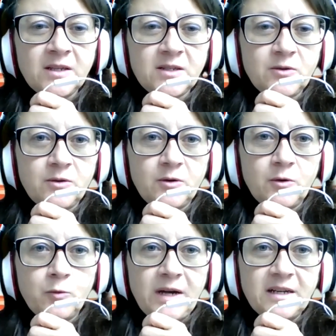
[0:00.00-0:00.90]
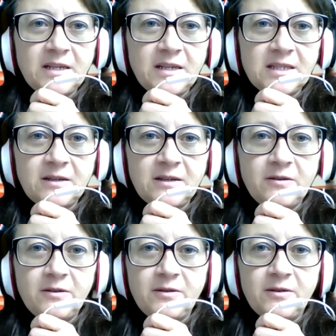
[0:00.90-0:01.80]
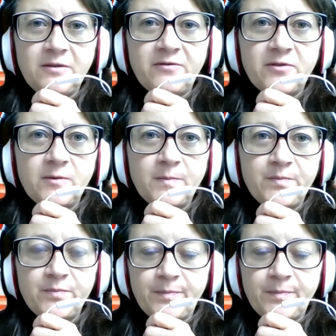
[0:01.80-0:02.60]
So one is from